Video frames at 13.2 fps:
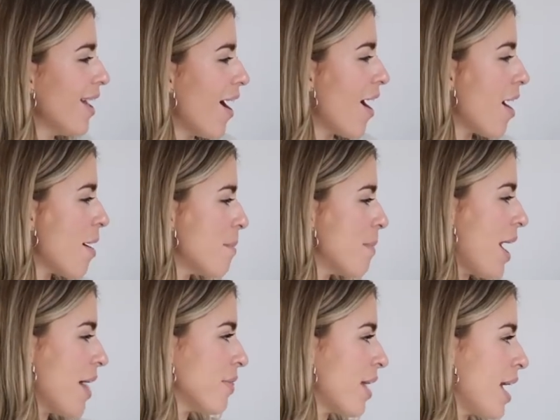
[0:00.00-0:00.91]
um,
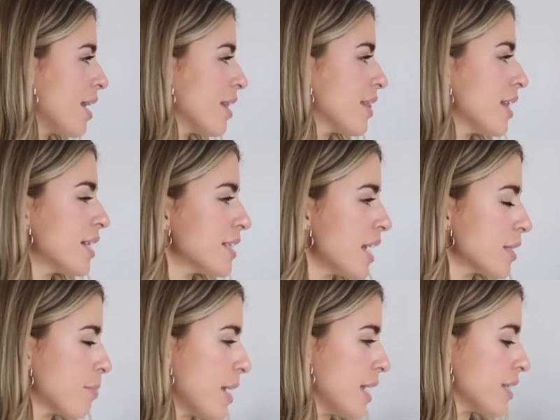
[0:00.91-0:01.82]
and then this
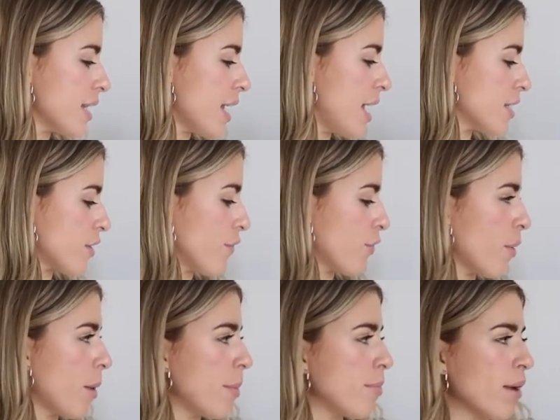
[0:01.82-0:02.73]
next piece is
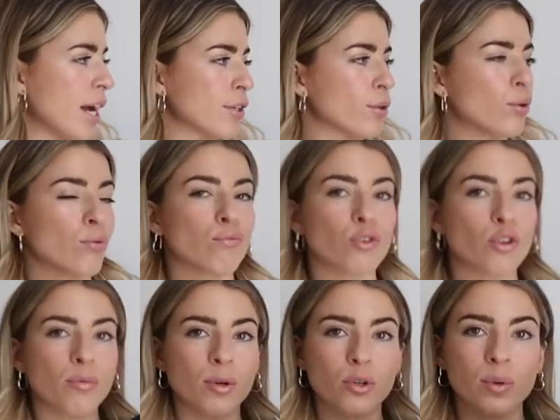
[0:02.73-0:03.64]
from a brand called
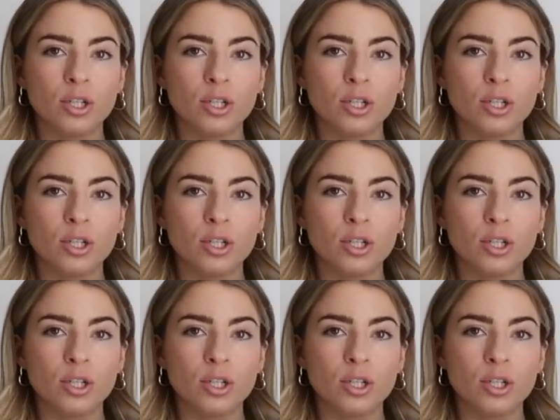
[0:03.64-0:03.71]
Rumored,